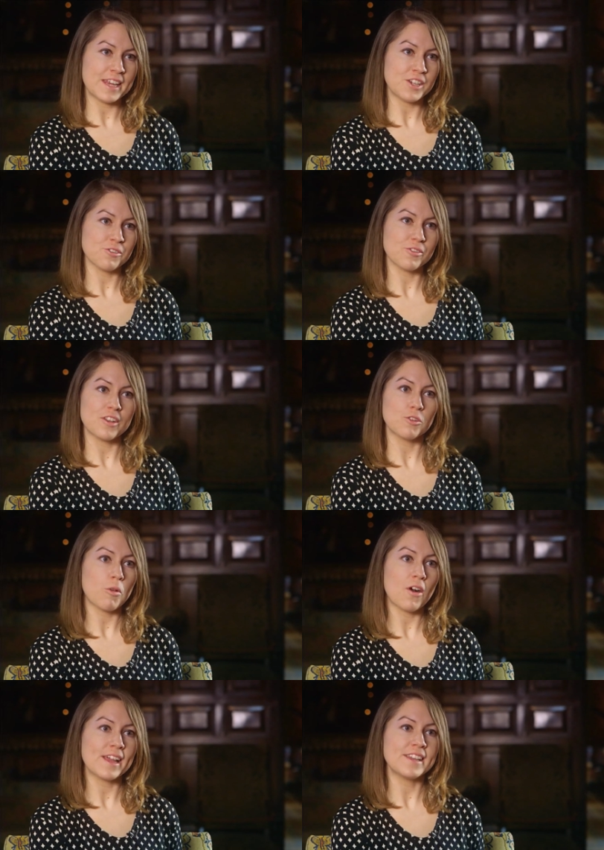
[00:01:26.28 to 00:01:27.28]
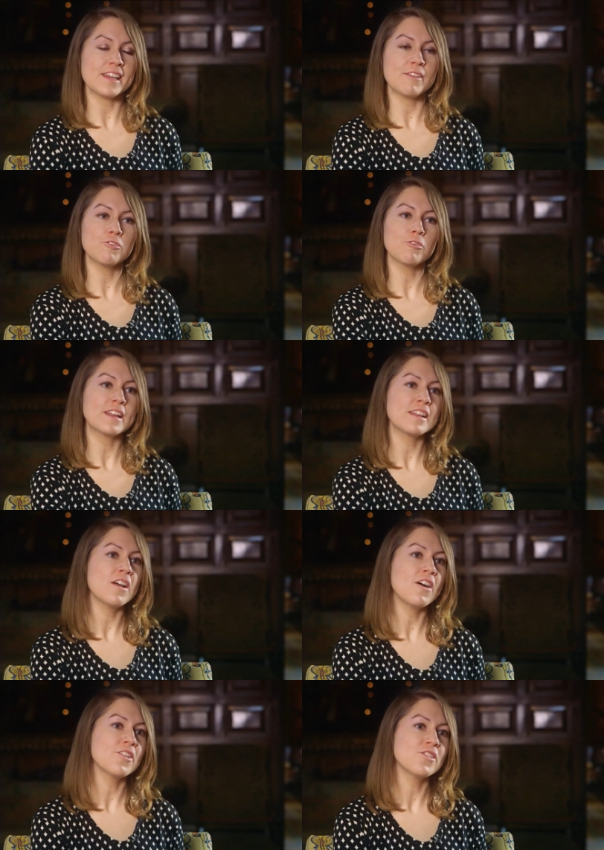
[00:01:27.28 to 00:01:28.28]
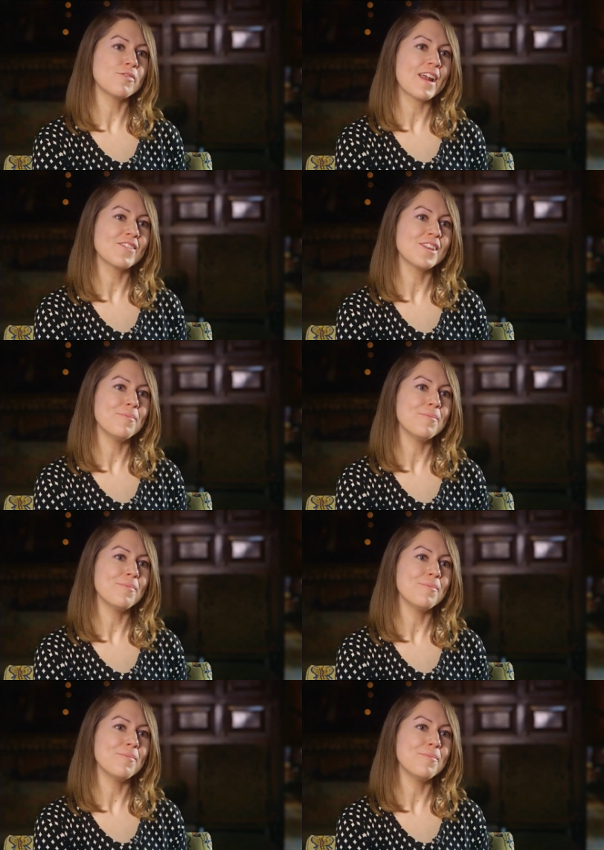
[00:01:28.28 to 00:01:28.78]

initials entwined and he would draw a little heart around